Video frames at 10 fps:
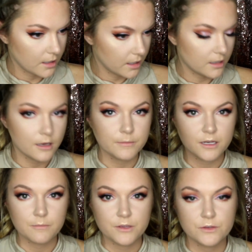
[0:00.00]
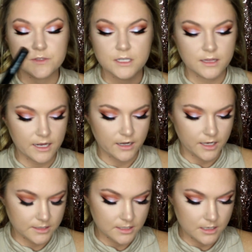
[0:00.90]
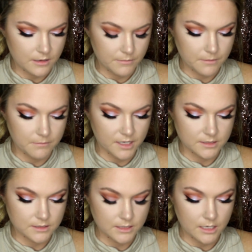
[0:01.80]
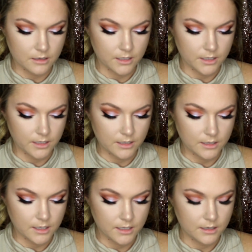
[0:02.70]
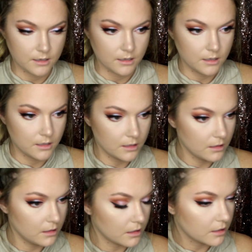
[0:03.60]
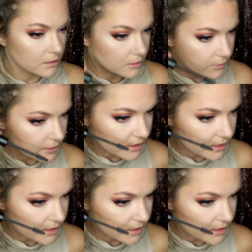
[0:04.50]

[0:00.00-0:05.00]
And I'm going to be using that Antonym mascara again on the lower